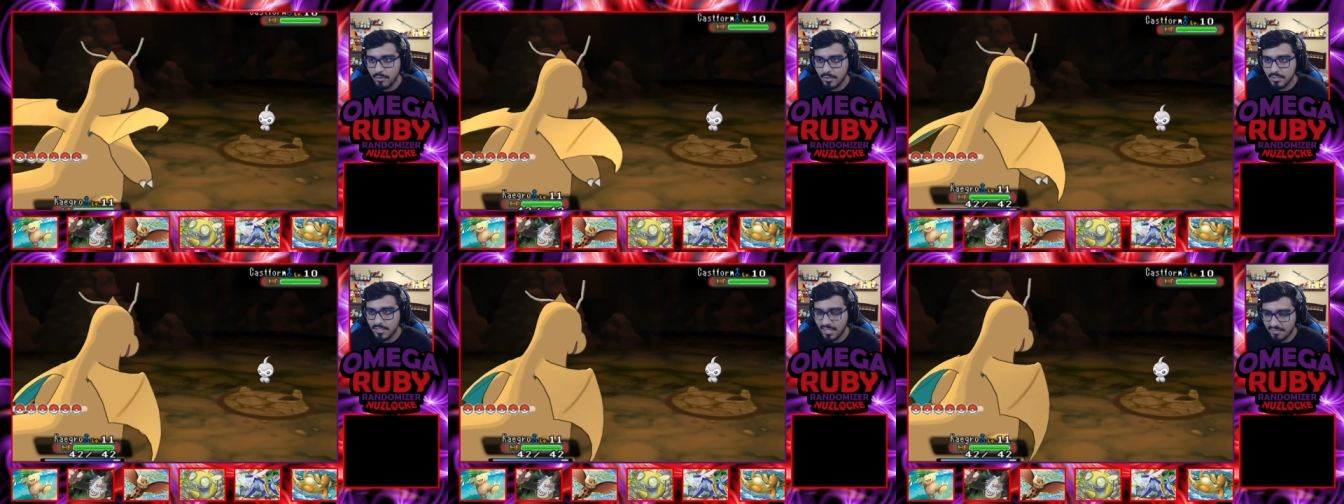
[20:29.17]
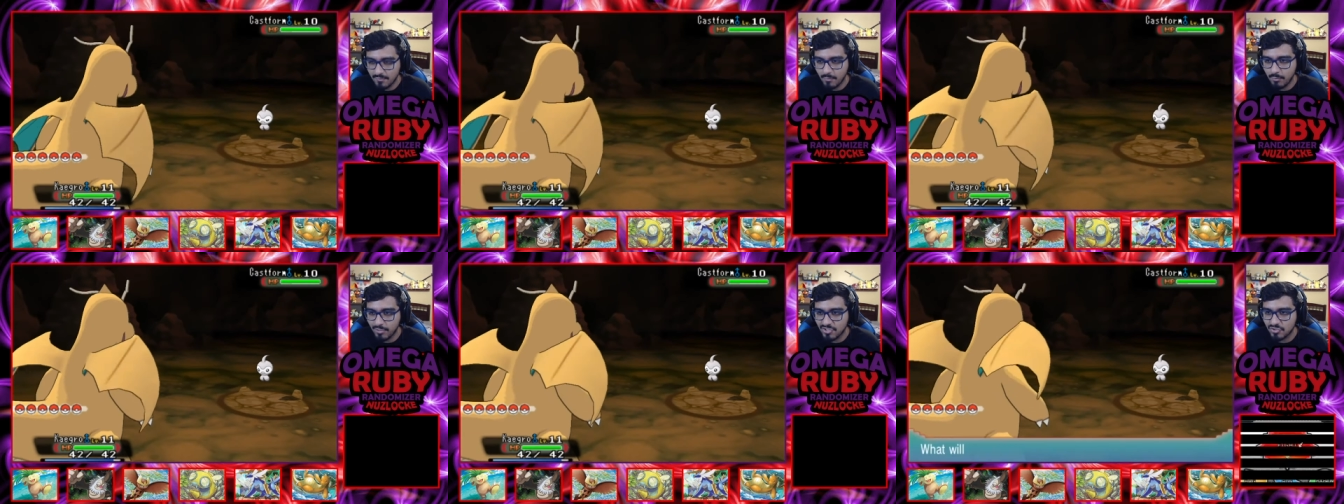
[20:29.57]
He has
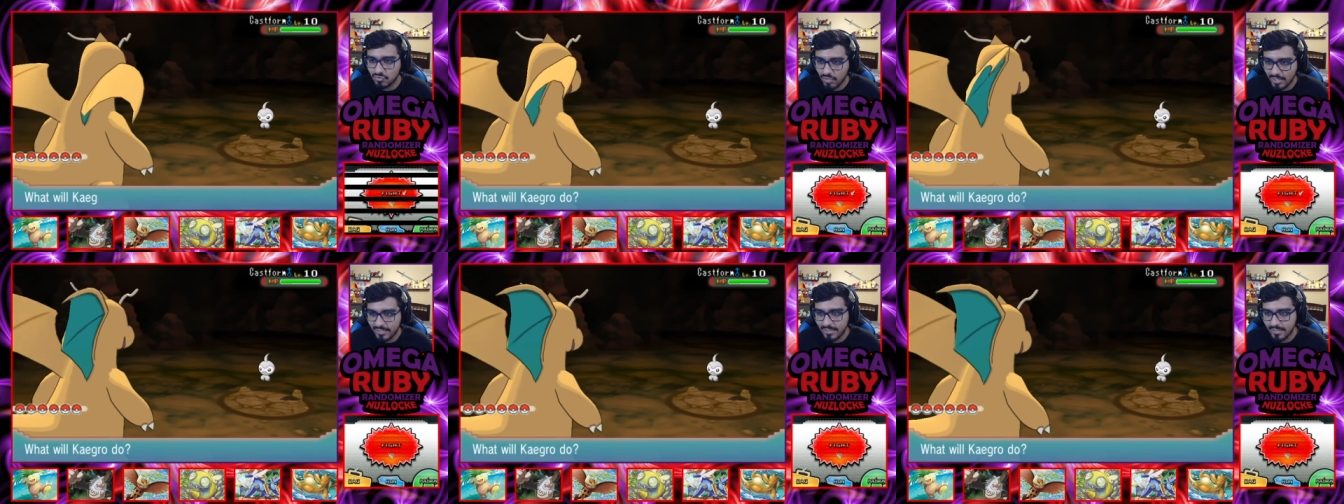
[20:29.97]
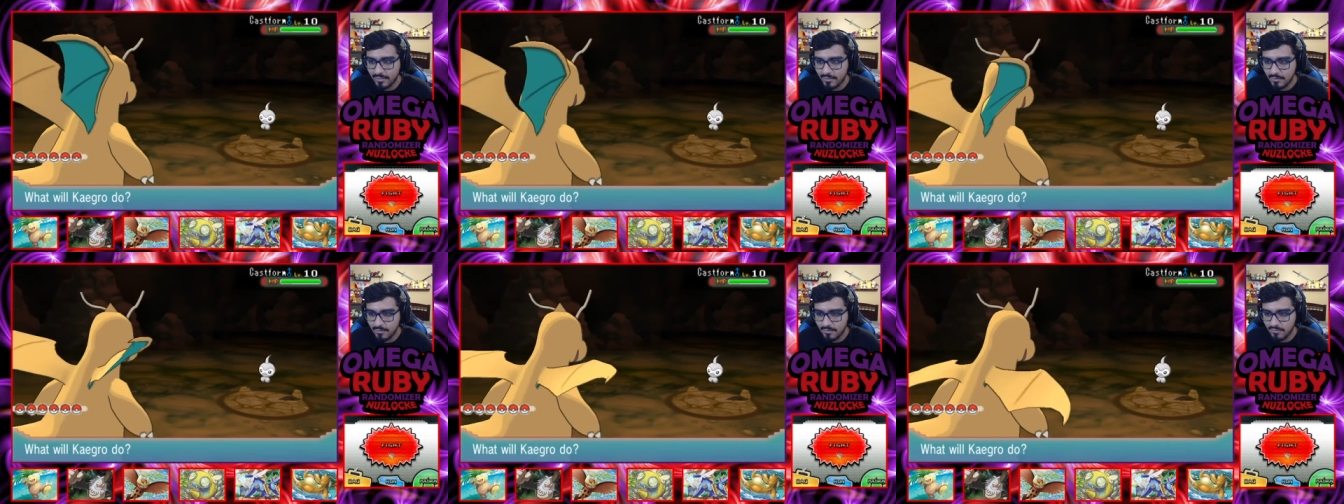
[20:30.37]
my boy Dragonite.
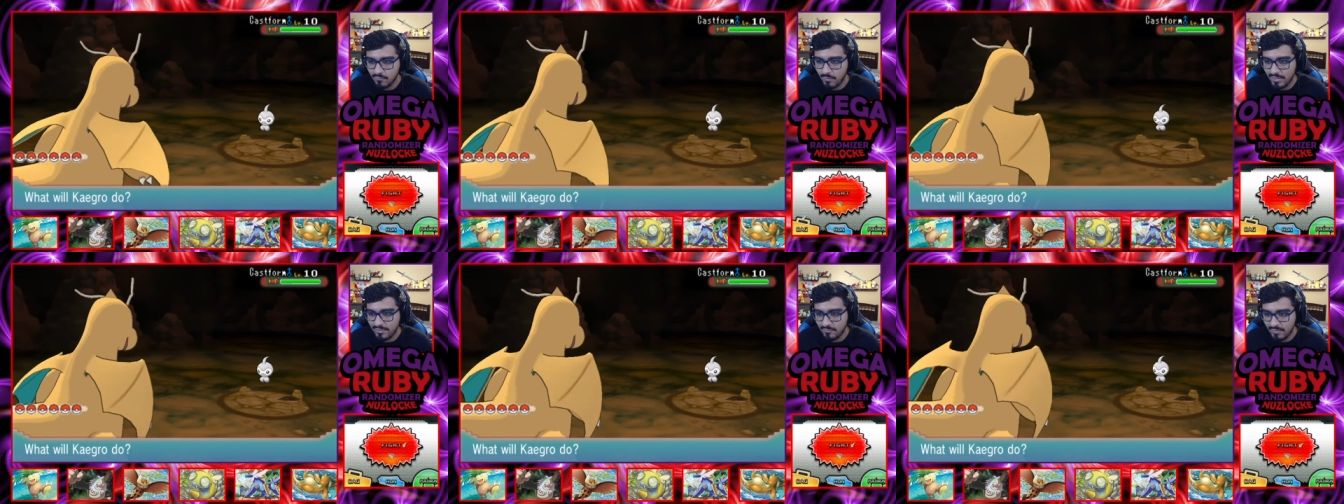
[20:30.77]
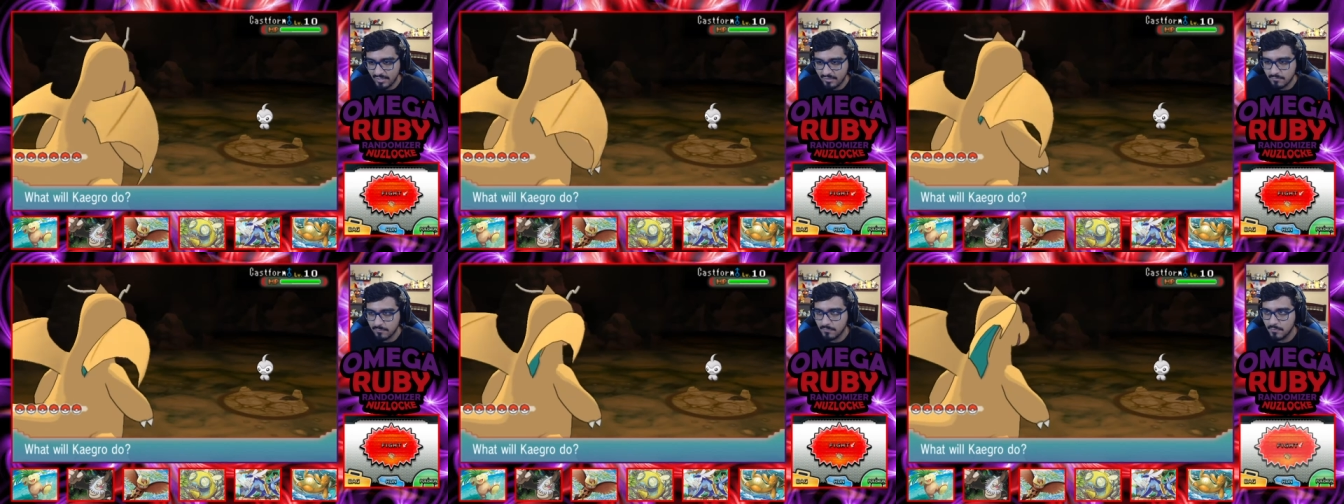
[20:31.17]
Is why I don't
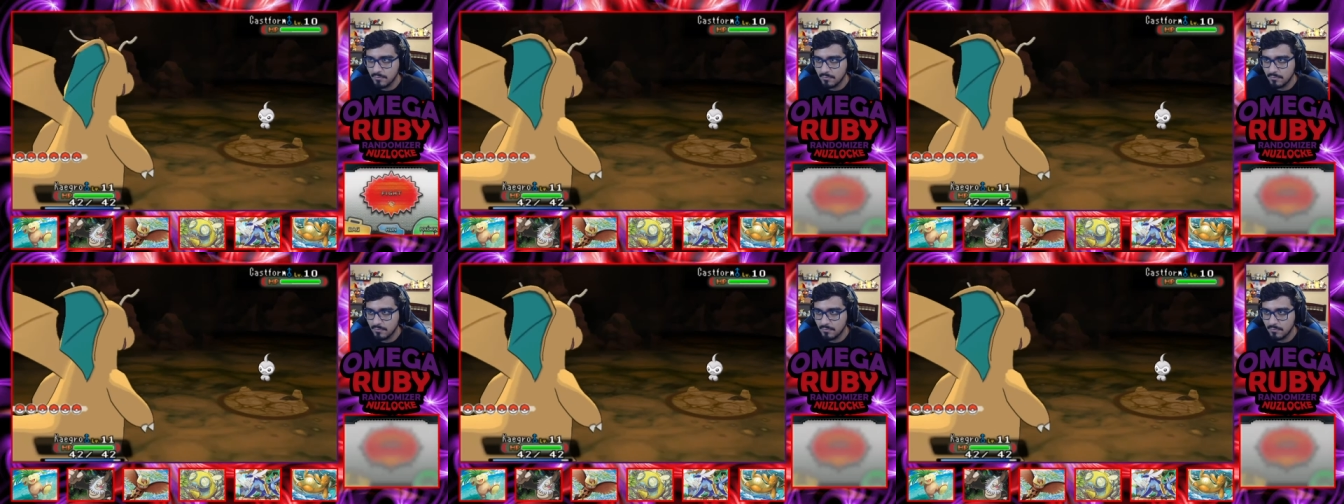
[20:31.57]
like him.